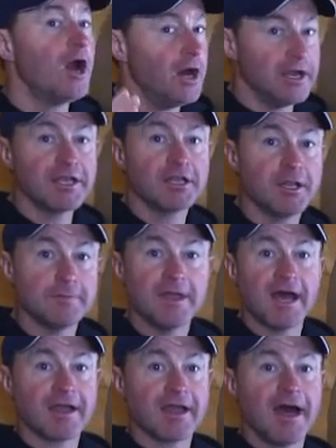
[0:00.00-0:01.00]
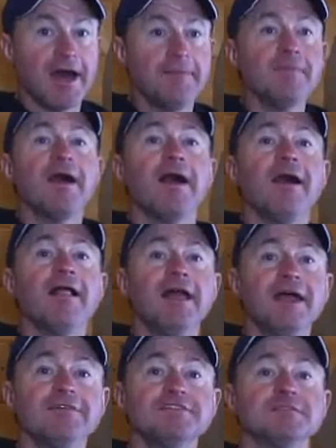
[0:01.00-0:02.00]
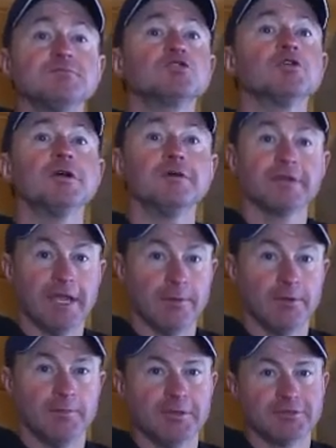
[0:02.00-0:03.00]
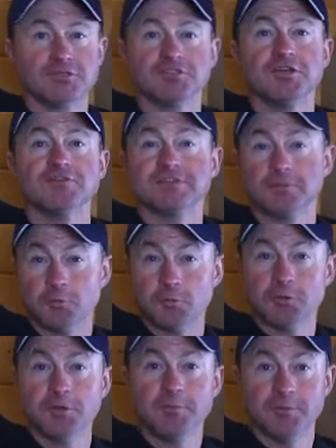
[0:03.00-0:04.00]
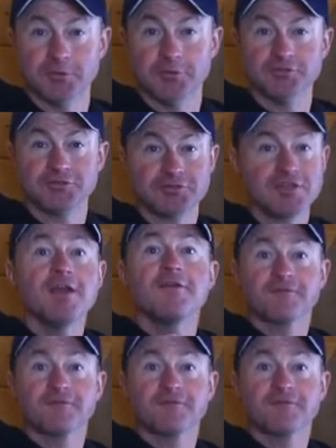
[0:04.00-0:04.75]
huntingclub.com, I'll have some trail camera pictures of some real bruisers